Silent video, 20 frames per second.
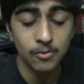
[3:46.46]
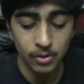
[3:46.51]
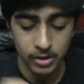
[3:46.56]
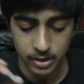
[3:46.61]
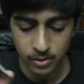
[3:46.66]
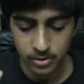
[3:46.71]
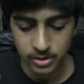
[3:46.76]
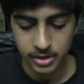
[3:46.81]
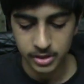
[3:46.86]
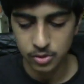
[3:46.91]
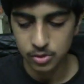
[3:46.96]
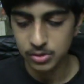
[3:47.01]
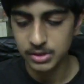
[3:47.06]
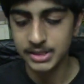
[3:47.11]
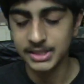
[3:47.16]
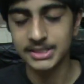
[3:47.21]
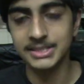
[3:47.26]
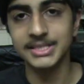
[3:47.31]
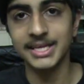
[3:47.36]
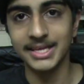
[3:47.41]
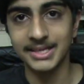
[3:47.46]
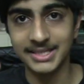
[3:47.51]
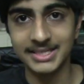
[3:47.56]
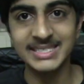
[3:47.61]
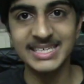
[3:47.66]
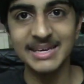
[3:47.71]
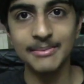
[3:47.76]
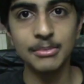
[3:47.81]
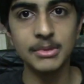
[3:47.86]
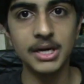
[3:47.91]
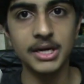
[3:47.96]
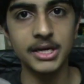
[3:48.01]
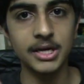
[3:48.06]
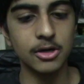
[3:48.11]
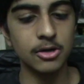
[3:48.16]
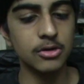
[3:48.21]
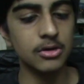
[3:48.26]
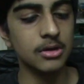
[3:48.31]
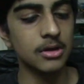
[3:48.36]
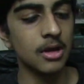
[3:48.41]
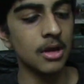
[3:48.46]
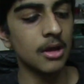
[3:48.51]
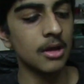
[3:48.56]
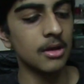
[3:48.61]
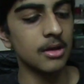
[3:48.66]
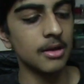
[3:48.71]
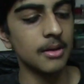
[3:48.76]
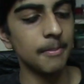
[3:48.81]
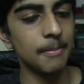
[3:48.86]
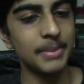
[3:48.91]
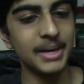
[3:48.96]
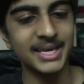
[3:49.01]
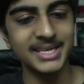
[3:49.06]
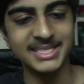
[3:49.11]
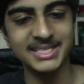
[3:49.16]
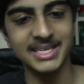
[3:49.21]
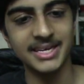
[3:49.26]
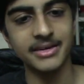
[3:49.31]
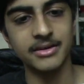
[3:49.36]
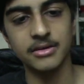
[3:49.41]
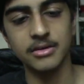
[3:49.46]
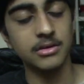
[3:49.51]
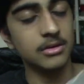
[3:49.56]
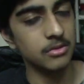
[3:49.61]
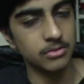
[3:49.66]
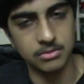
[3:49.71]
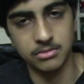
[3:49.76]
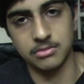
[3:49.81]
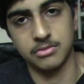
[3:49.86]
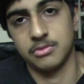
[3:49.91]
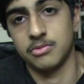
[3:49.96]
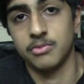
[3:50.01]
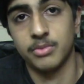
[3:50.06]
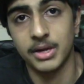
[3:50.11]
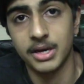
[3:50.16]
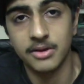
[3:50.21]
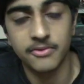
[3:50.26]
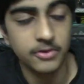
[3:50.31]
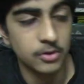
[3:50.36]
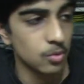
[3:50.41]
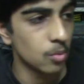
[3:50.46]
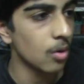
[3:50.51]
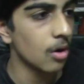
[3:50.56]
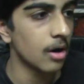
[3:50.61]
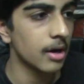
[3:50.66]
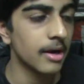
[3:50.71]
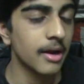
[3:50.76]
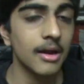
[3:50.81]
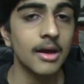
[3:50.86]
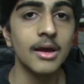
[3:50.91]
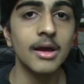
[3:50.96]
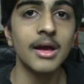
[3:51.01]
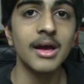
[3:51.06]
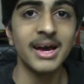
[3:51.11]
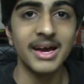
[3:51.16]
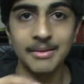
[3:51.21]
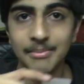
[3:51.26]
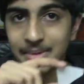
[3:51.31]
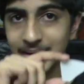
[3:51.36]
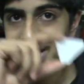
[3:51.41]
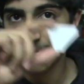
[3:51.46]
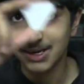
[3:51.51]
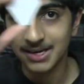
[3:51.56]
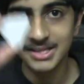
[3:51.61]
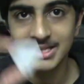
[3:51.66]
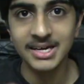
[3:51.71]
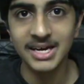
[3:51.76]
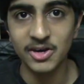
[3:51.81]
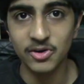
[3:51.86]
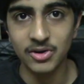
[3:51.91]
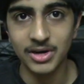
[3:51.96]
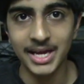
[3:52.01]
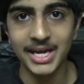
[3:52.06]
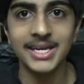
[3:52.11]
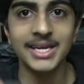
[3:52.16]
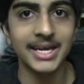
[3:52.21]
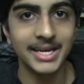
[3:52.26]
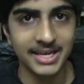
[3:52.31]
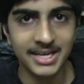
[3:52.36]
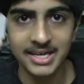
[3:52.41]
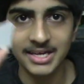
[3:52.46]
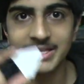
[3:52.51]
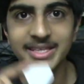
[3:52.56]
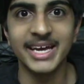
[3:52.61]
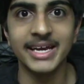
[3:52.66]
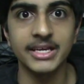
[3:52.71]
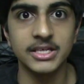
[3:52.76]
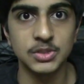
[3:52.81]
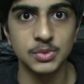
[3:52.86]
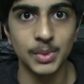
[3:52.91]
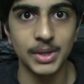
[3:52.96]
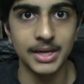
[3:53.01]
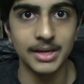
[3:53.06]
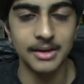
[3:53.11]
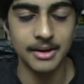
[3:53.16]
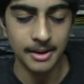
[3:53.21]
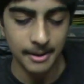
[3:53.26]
what you want to do is take the same cutout, place it wherever you want, and make another outline and cut that as well.